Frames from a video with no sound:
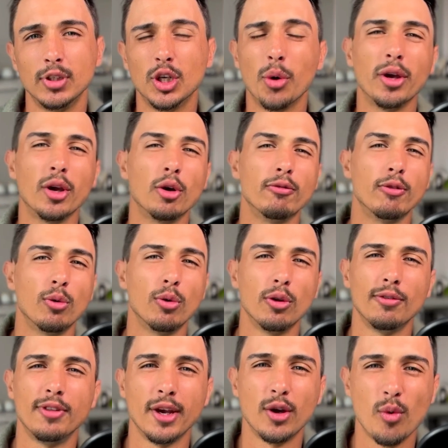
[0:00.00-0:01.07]
going over all
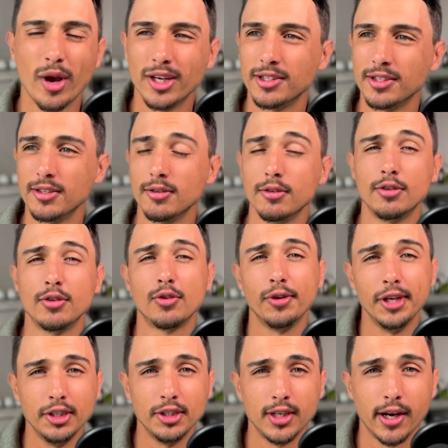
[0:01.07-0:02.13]
of their questions,
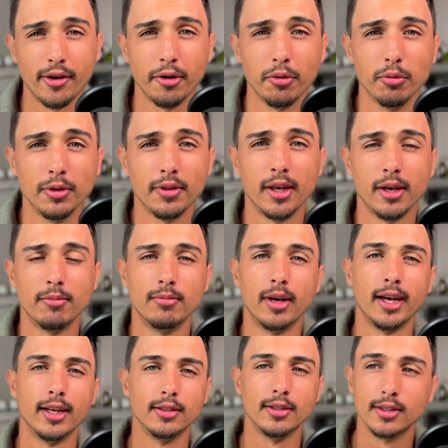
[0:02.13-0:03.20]
screen sharing with them,
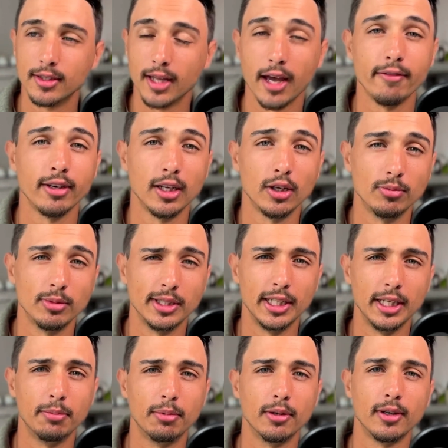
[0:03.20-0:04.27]
and just diving a little bit
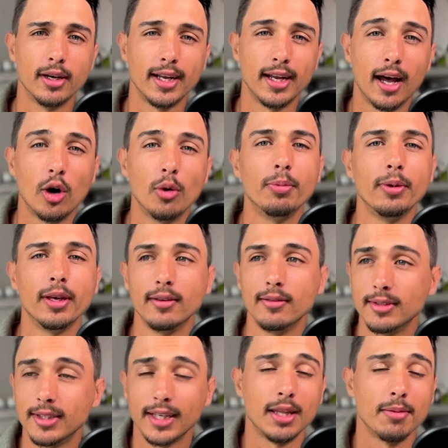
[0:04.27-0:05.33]
deeper and
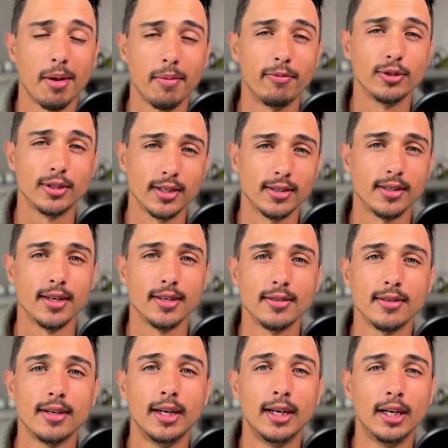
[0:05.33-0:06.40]
helping set them up for
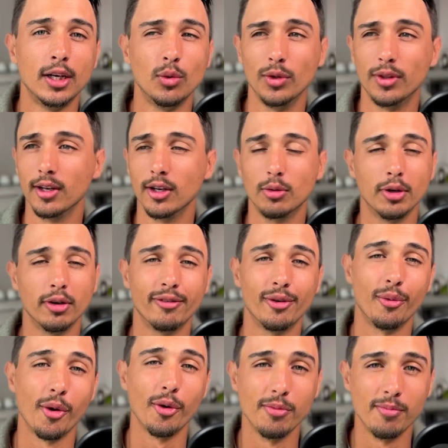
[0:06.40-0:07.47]
success with a little bit of a
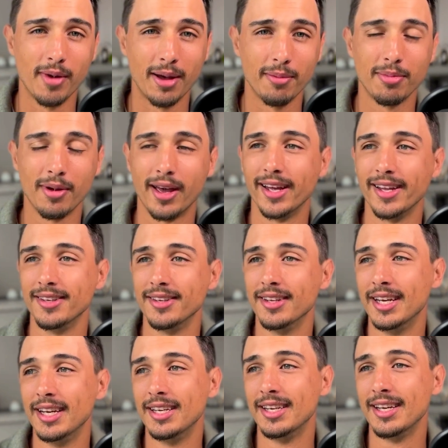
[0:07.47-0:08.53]
roadmap and
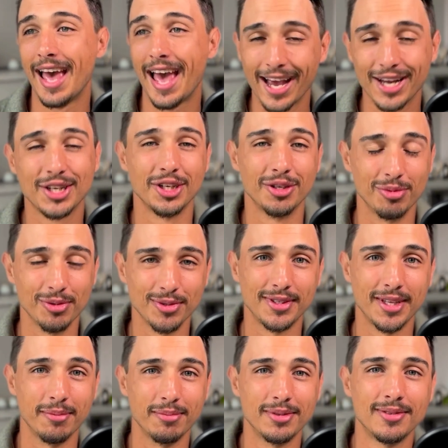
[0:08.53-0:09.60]
actionable
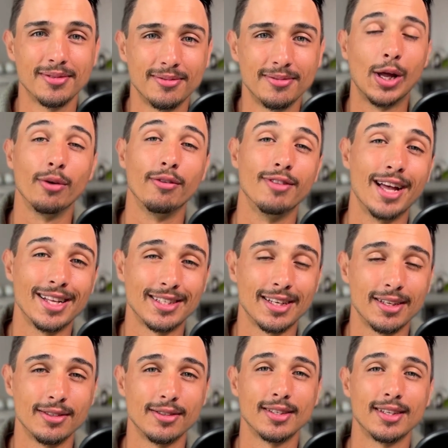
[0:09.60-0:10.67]
steps. Now, if that
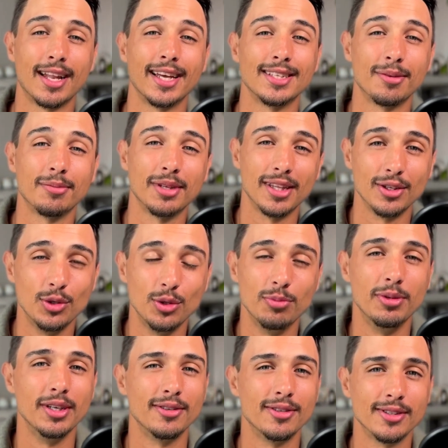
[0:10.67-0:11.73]
sounds like something that
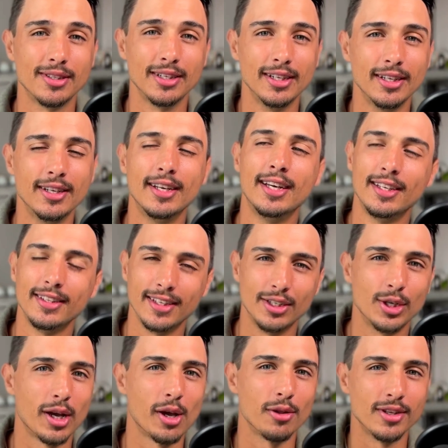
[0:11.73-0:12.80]
you'd be interested in, then
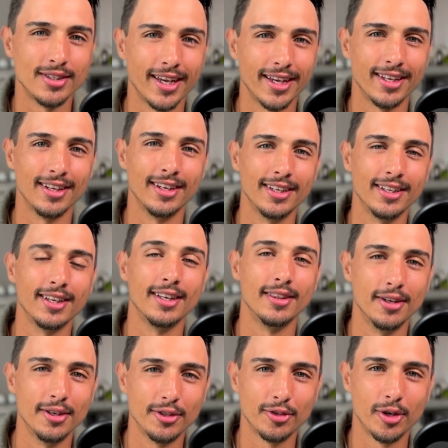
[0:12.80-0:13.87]
check out the second link in
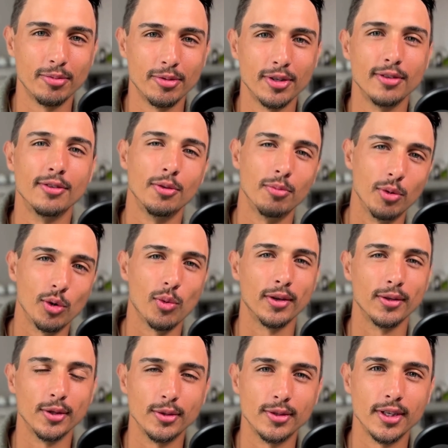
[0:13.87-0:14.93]
the description to book
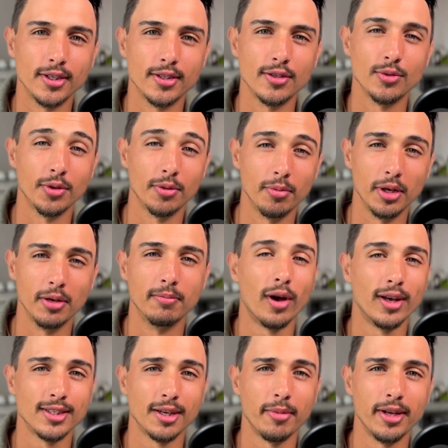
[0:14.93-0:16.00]
one of those sessions with me.
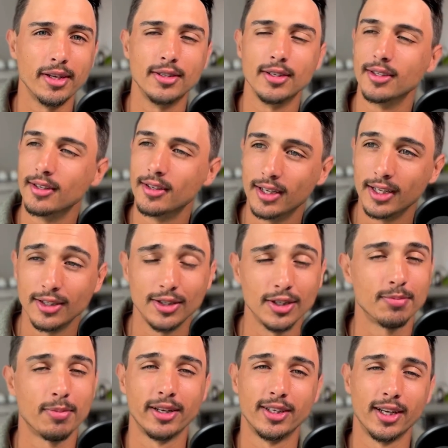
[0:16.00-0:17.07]
Or as I mentioned,
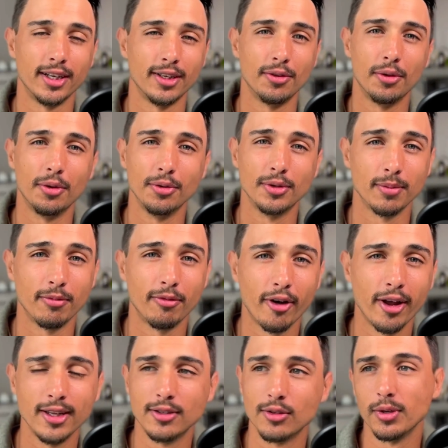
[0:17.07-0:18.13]
just by chatting through some
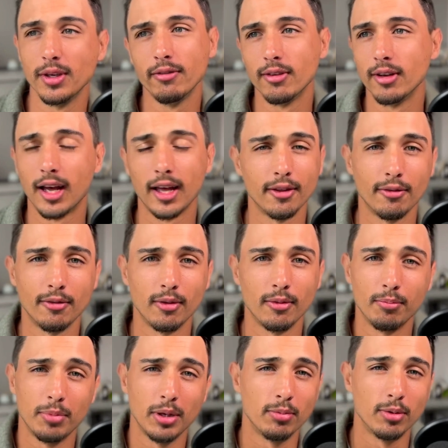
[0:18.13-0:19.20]
friends or even other
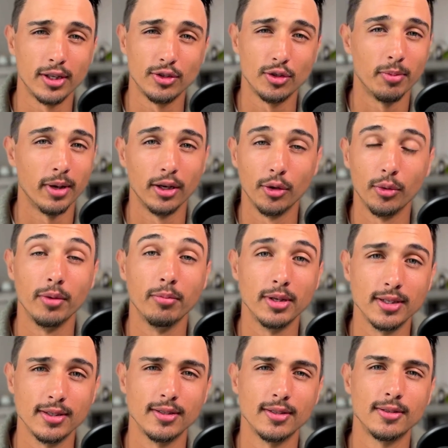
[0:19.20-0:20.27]
people that you may know in
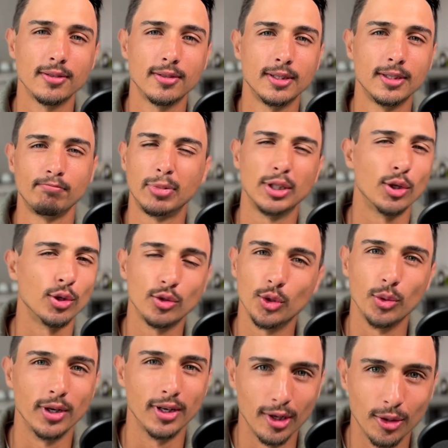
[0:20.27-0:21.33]
business. But don't
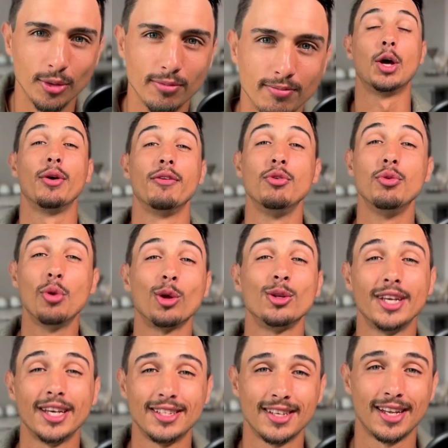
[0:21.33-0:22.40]
do it alone. Now, if you're
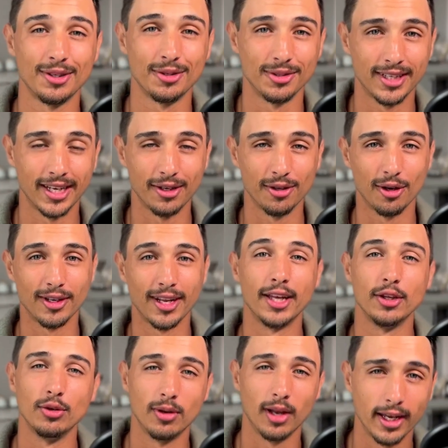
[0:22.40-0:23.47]
not yet selling on Takealot
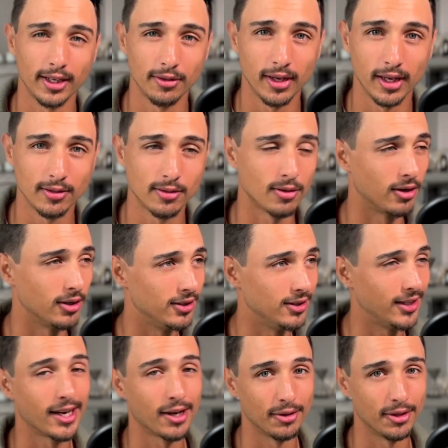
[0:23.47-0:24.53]
and you'd like to get started,
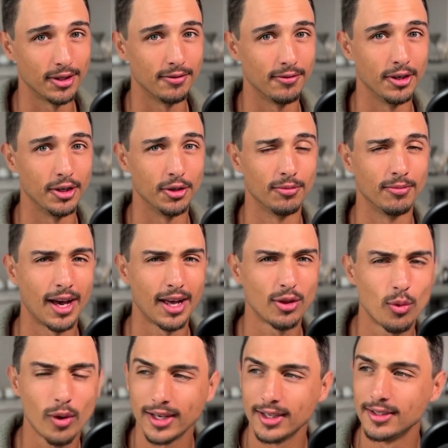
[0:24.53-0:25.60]
check out this video.
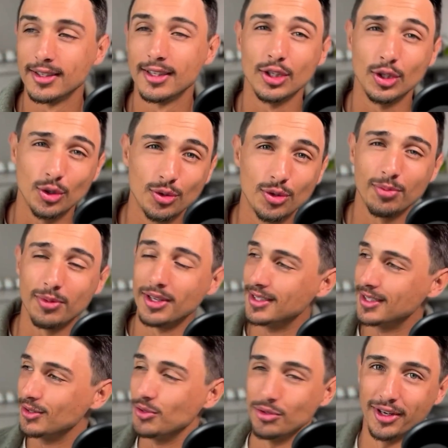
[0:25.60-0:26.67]
Otherwise, YouTube
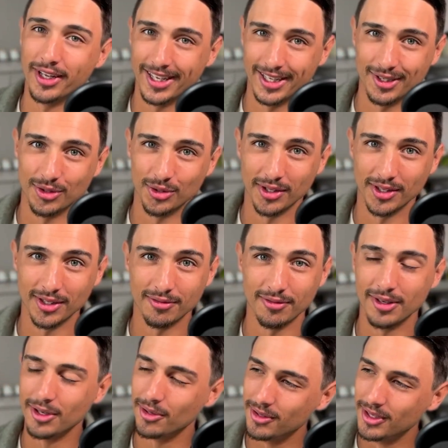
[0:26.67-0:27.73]
thinks that you'd really enjoy this
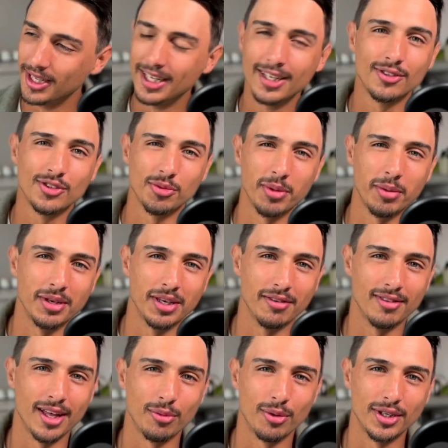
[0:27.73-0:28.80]
video. So maybe
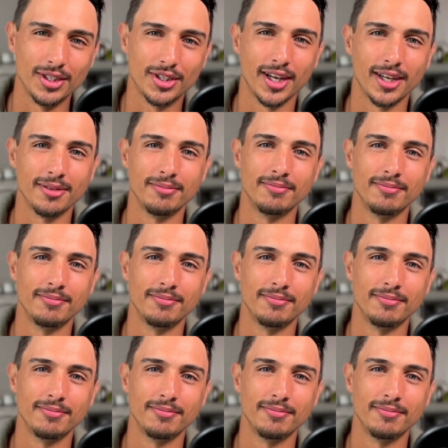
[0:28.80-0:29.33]
give that one a try.